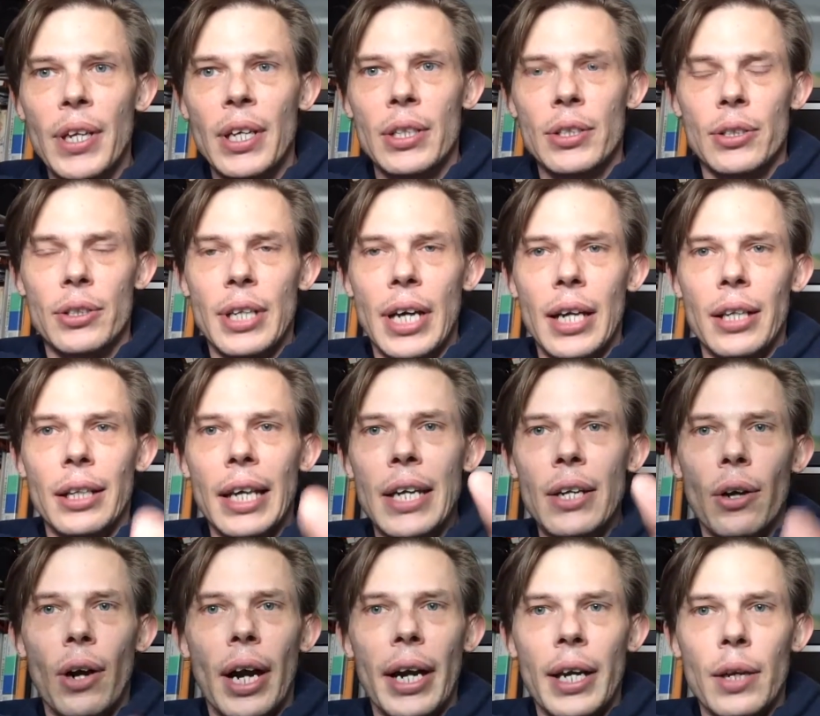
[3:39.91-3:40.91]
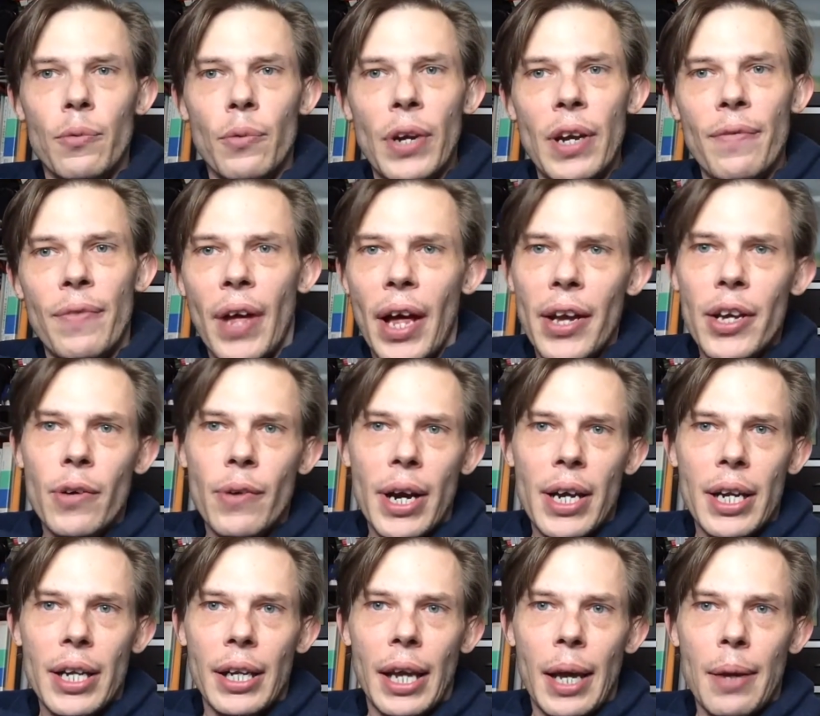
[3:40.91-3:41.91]
so that later I can
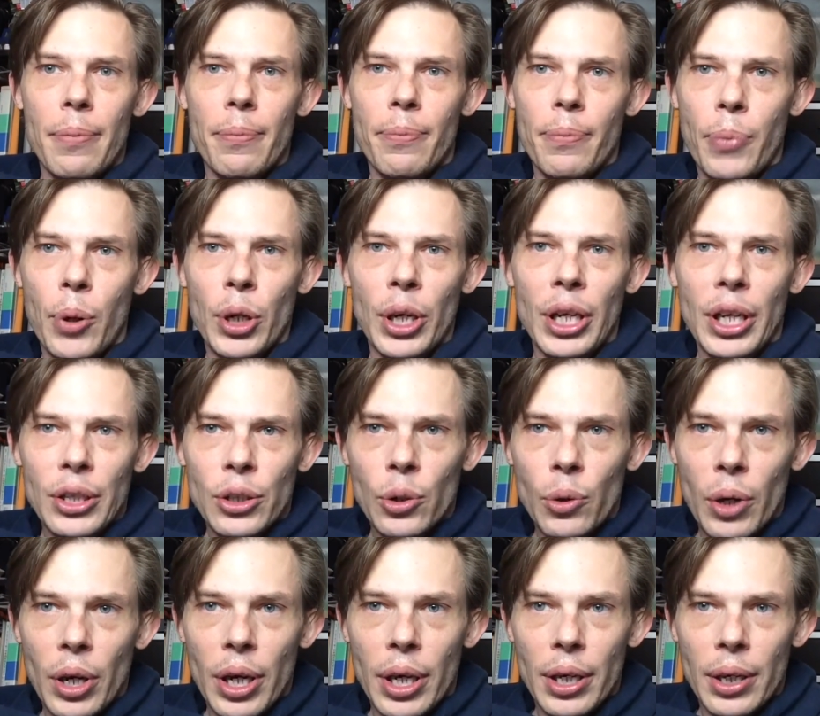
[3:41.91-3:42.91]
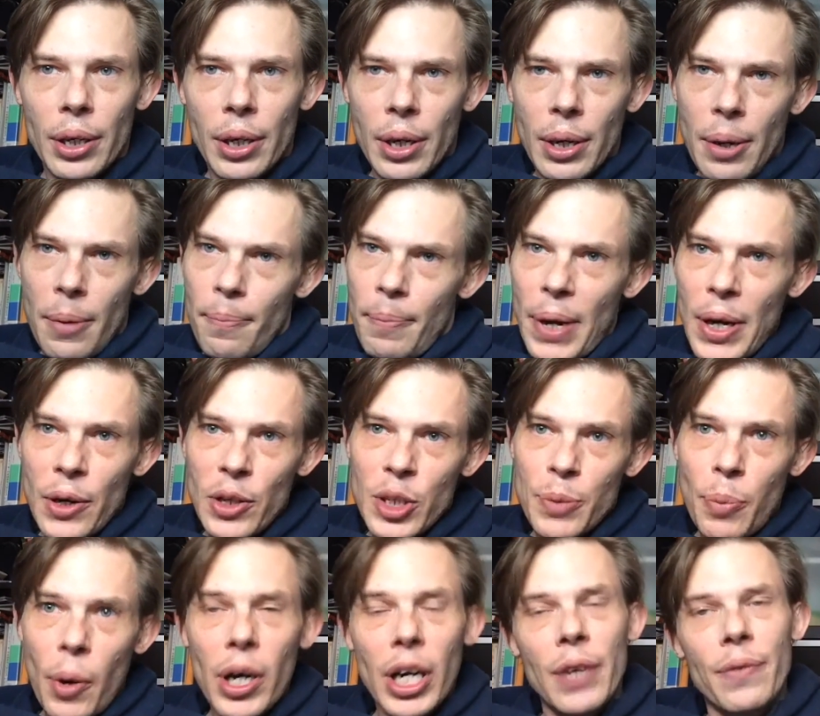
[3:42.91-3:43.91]
reevaluate it and put it into a better
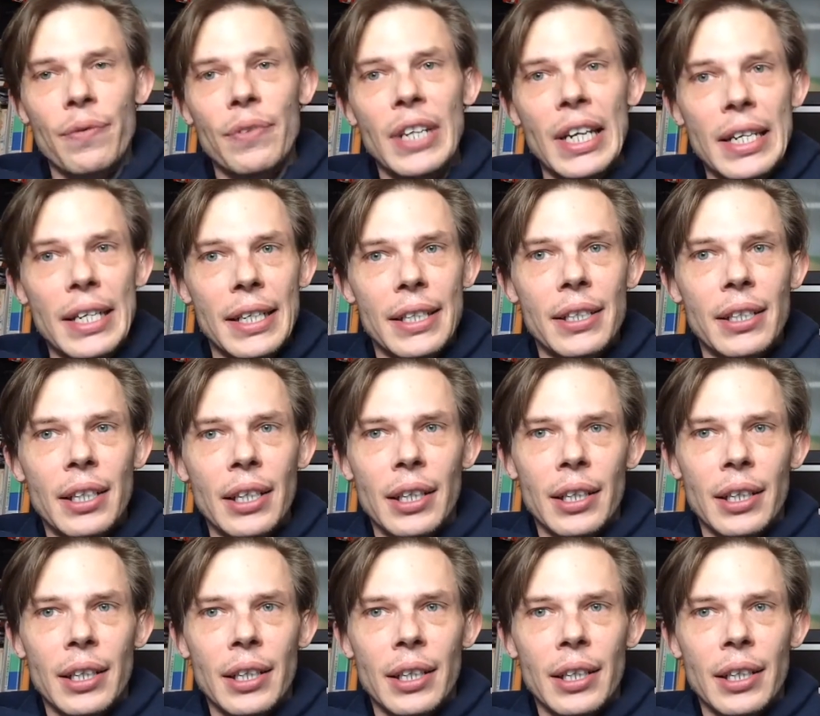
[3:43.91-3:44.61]
spot if needed.